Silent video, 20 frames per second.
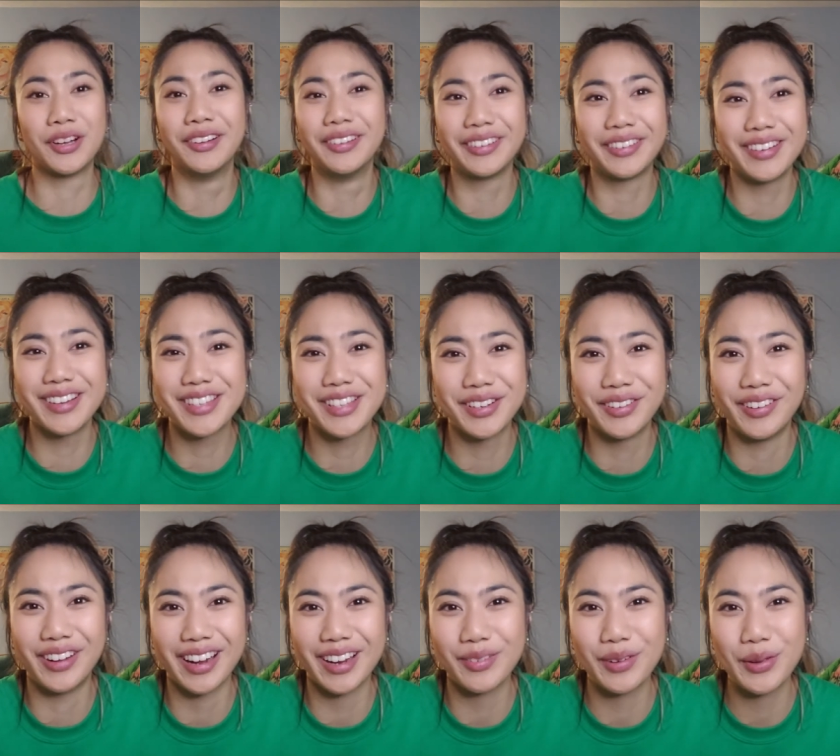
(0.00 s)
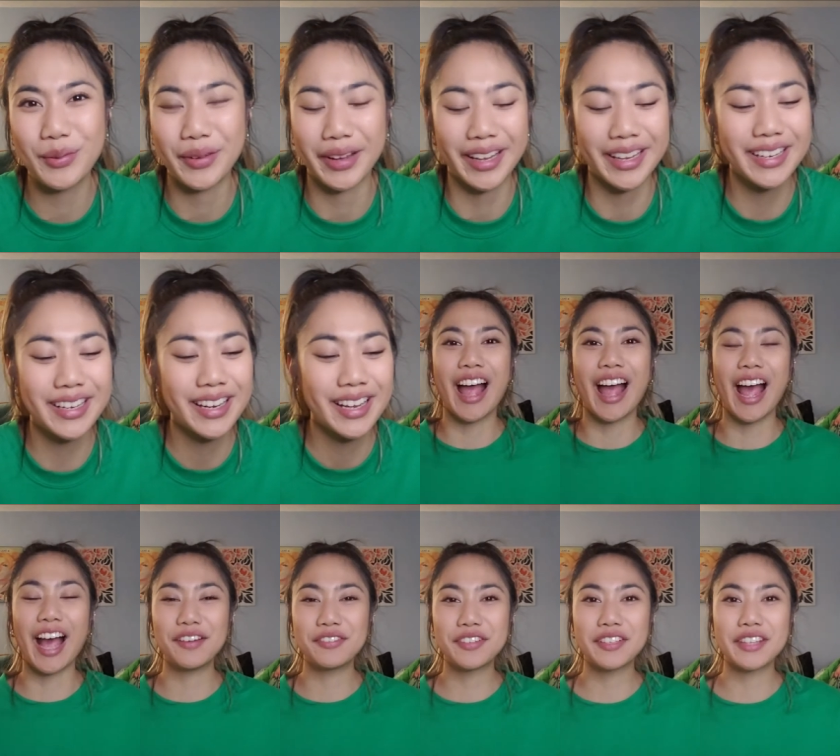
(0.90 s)
the only reason why we went
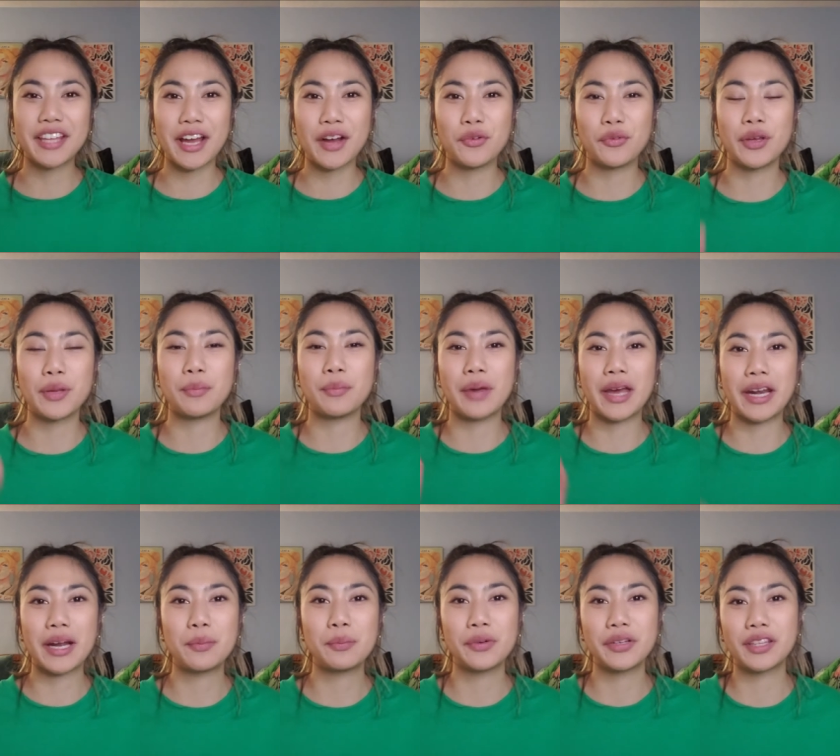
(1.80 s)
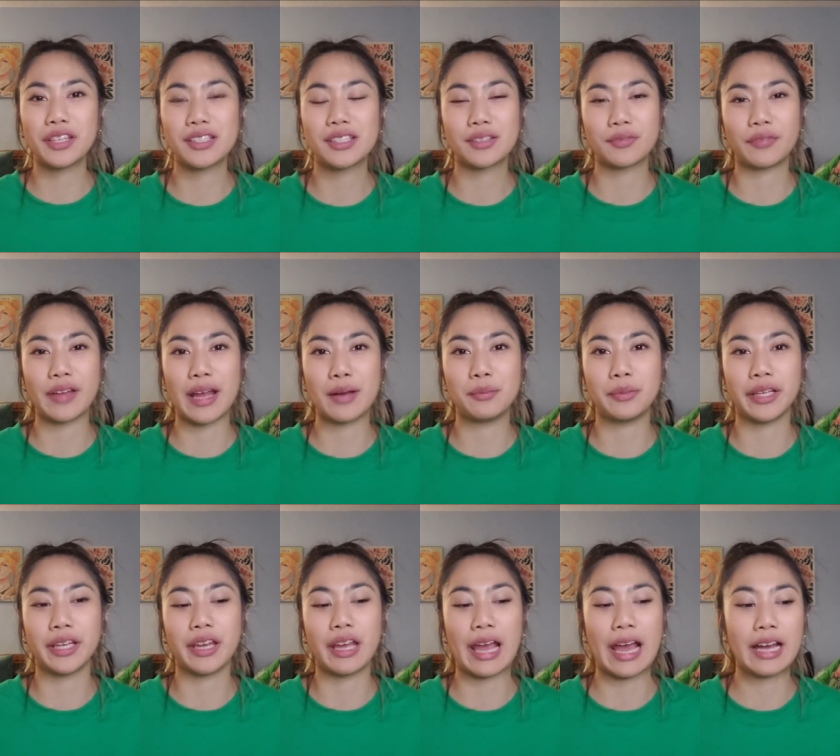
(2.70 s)
after that we met up with his
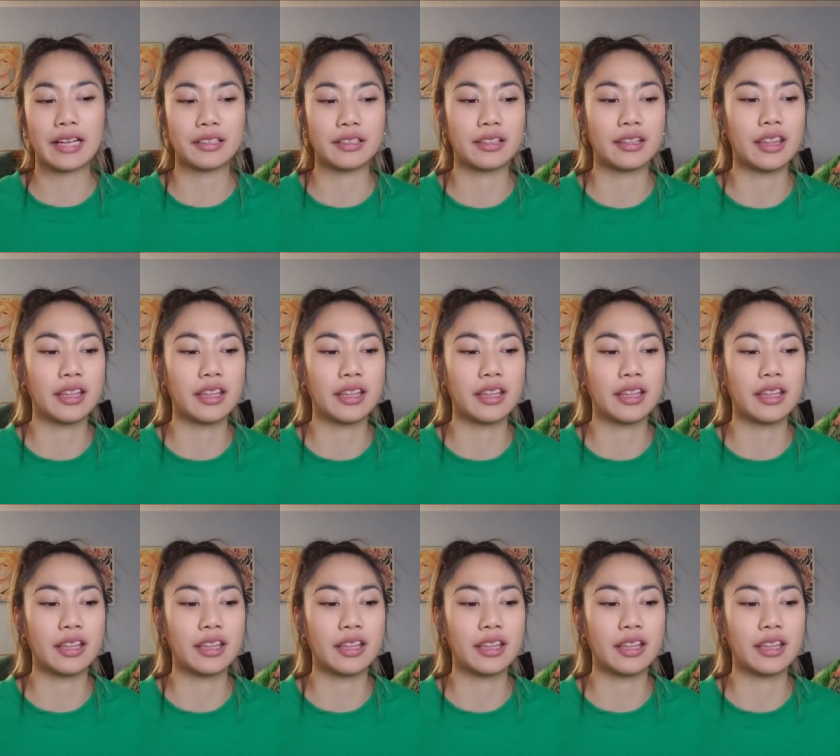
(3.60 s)
family at